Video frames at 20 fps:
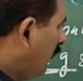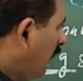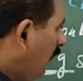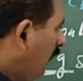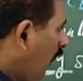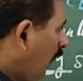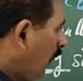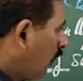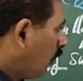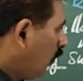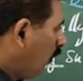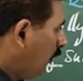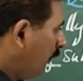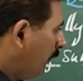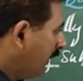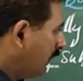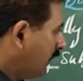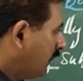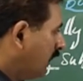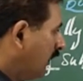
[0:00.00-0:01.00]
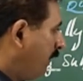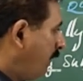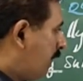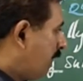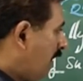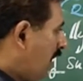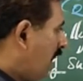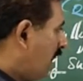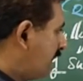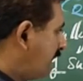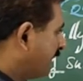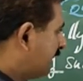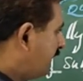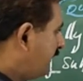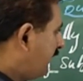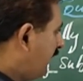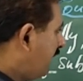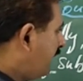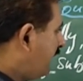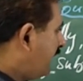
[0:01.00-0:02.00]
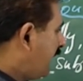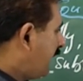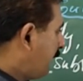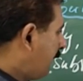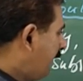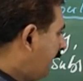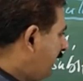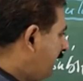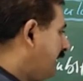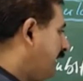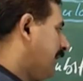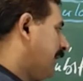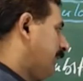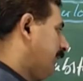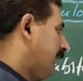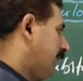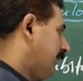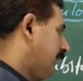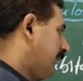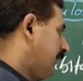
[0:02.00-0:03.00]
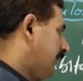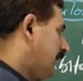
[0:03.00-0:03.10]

Atomic mass, Na by m.